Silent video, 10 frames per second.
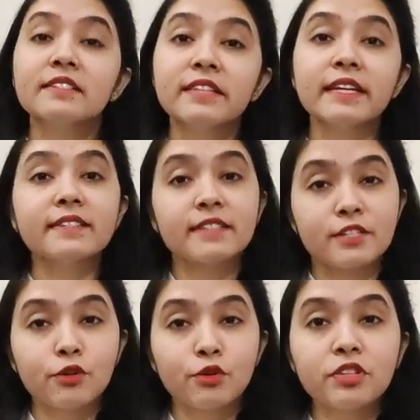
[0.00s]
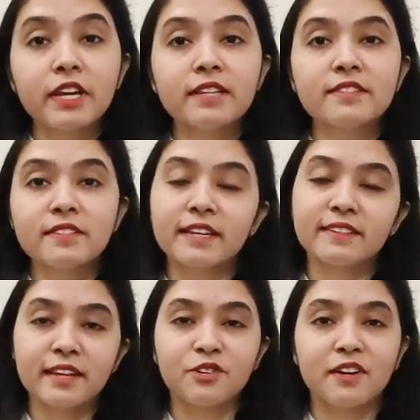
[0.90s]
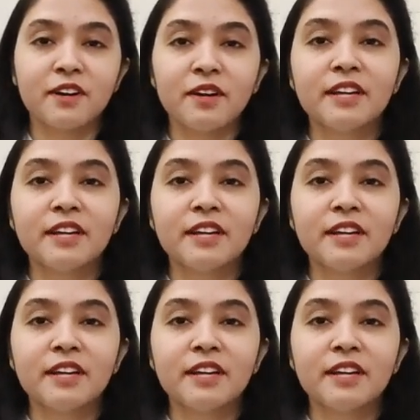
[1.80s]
sales associates, etc.